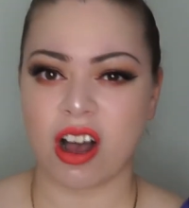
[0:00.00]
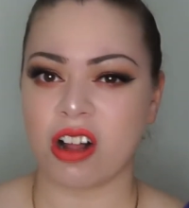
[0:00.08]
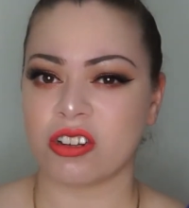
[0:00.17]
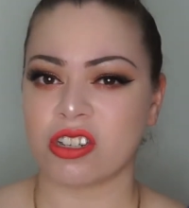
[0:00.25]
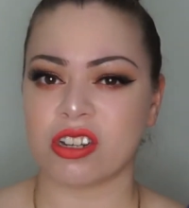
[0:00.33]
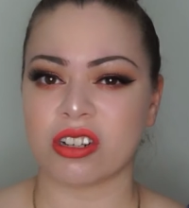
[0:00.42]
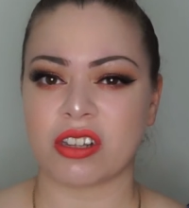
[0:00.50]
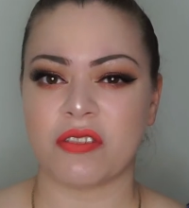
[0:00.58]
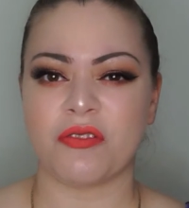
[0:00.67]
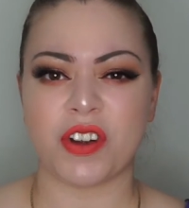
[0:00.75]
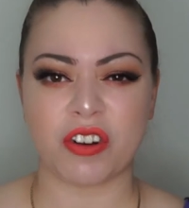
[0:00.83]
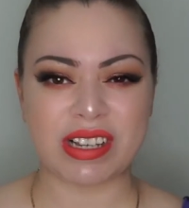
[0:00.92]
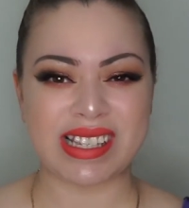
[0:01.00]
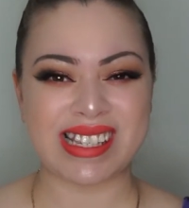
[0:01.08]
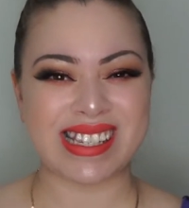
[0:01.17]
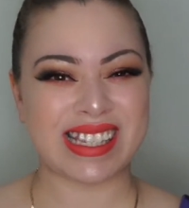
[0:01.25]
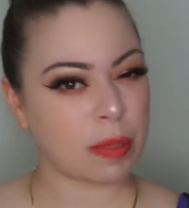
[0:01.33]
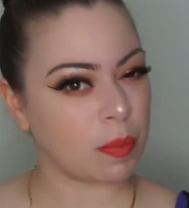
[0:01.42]
colors looked very
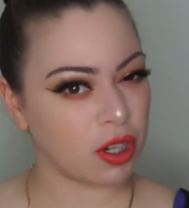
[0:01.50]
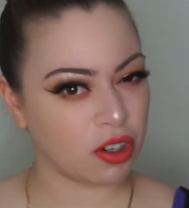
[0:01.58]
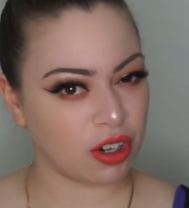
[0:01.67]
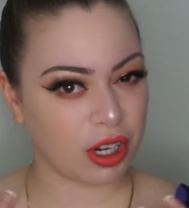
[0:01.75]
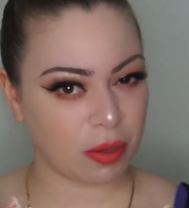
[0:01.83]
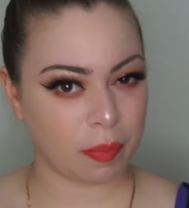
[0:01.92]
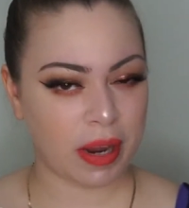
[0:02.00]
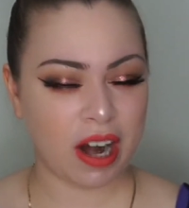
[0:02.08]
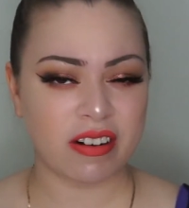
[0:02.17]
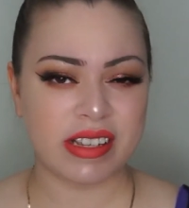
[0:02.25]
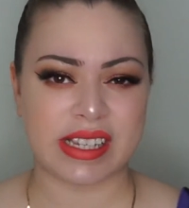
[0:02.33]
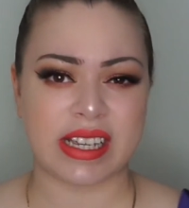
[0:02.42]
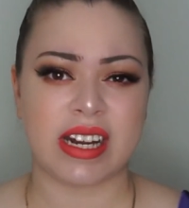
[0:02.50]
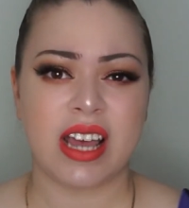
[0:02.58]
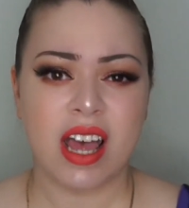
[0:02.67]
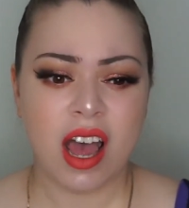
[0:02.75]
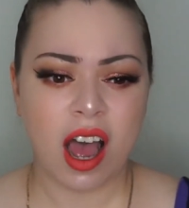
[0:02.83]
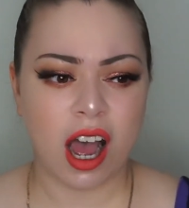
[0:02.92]
similar in comparison.